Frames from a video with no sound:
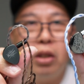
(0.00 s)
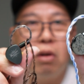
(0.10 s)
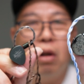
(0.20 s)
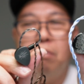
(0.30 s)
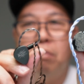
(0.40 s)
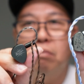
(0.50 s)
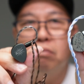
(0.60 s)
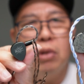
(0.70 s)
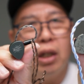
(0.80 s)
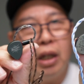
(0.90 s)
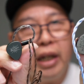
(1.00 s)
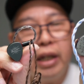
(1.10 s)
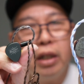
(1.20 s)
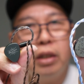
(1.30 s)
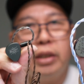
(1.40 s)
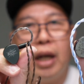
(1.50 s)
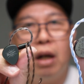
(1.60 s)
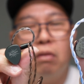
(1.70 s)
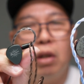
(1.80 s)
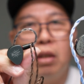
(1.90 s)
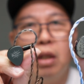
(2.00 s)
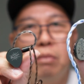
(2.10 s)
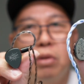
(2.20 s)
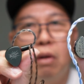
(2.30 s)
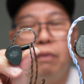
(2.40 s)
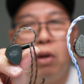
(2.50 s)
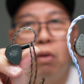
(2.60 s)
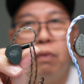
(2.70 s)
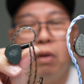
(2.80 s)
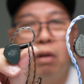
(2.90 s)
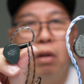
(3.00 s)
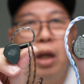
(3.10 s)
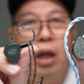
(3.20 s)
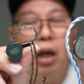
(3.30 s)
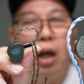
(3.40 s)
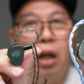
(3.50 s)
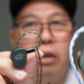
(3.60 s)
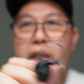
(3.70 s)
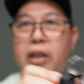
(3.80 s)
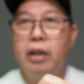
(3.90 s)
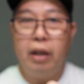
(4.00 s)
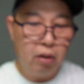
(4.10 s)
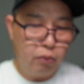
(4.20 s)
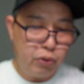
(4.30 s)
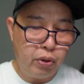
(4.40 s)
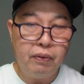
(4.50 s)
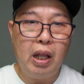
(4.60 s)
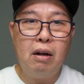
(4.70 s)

it's got a cleaner sound in terms of the overall detail retrieval.